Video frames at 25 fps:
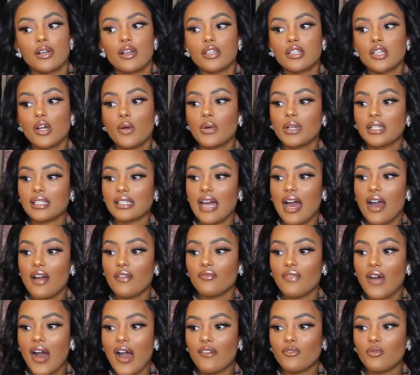So what's
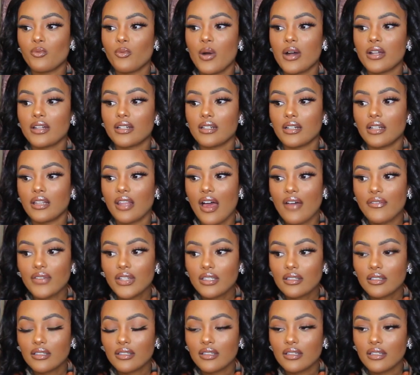that, 5'1",
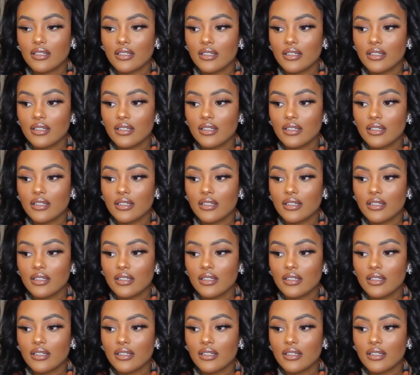11?